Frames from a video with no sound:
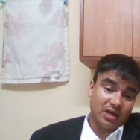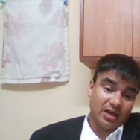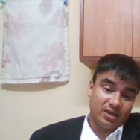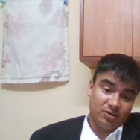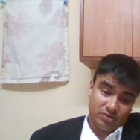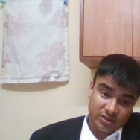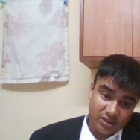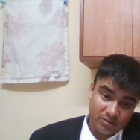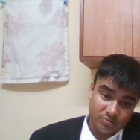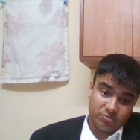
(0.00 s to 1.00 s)
I cannot
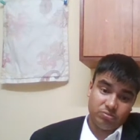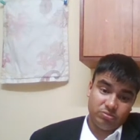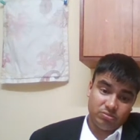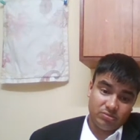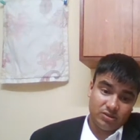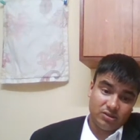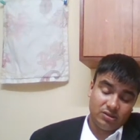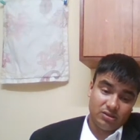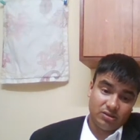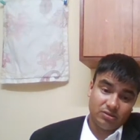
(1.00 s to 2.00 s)
give,
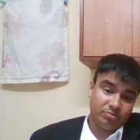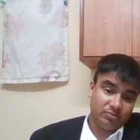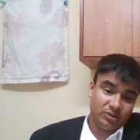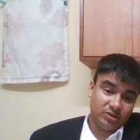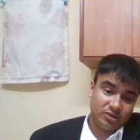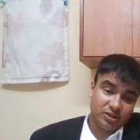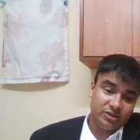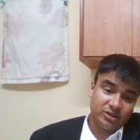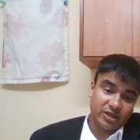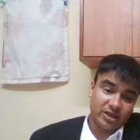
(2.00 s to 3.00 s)
the
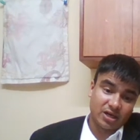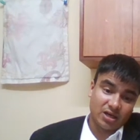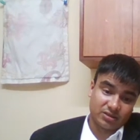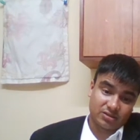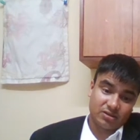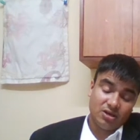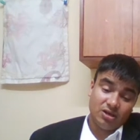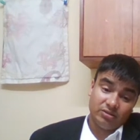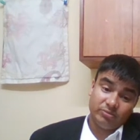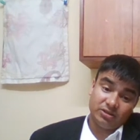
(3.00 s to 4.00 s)
citizen has asked,
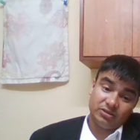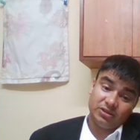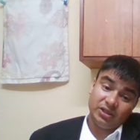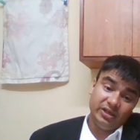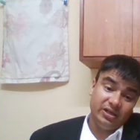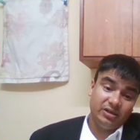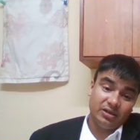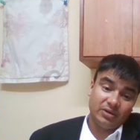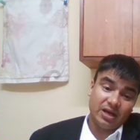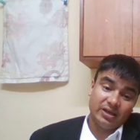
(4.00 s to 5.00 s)
but three
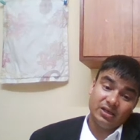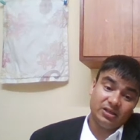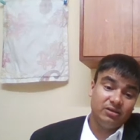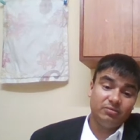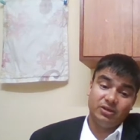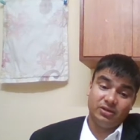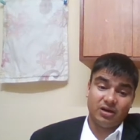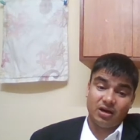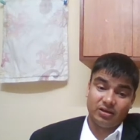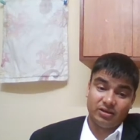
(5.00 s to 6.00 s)
I can give under
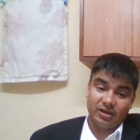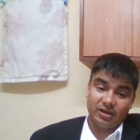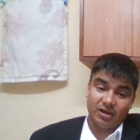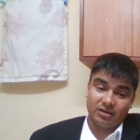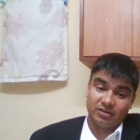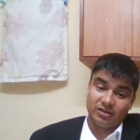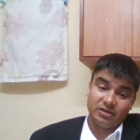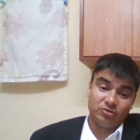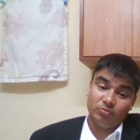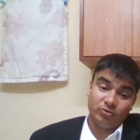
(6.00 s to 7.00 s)
RTI Act. There
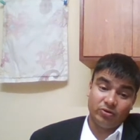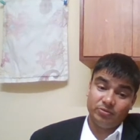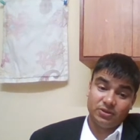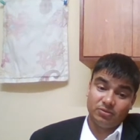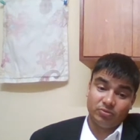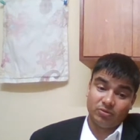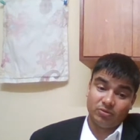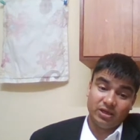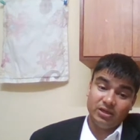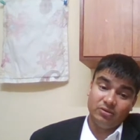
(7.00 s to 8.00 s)
is no prohibition from
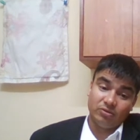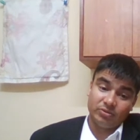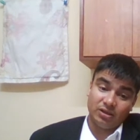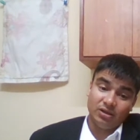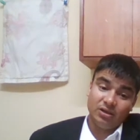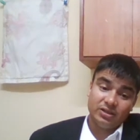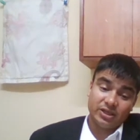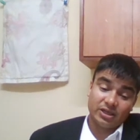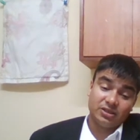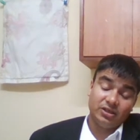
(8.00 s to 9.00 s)
any of the
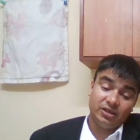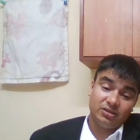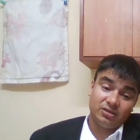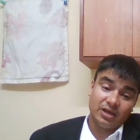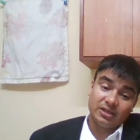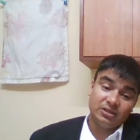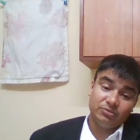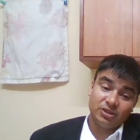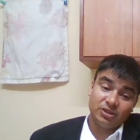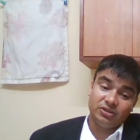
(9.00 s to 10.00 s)
Section 8
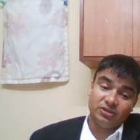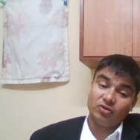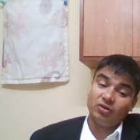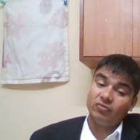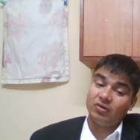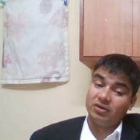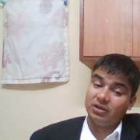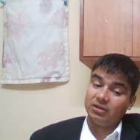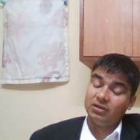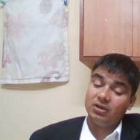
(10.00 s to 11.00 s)
exemption, it is not
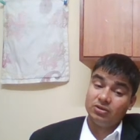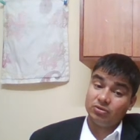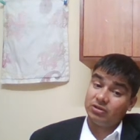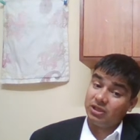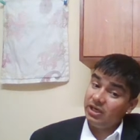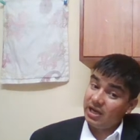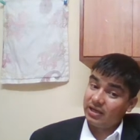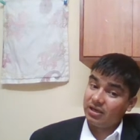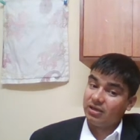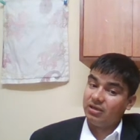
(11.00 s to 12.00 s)
falling. So three I
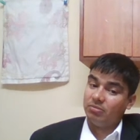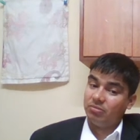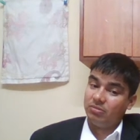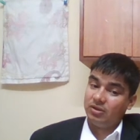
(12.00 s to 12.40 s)
can give.